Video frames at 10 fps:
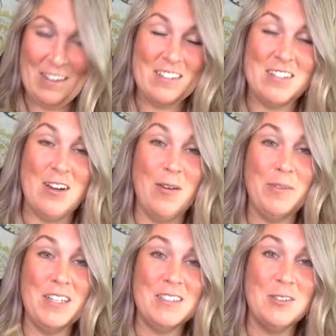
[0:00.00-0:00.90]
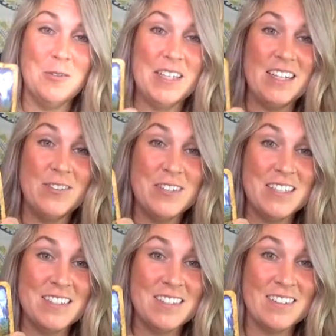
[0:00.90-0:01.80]
Stop being so
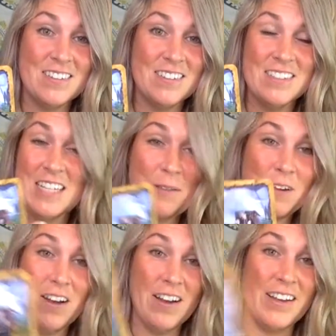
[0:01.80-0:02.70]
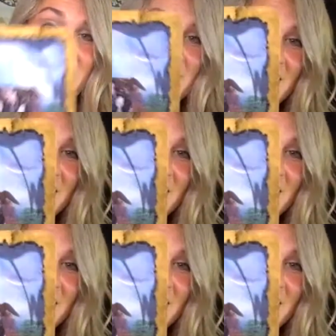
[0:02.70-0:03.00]
egotistical. Same guy.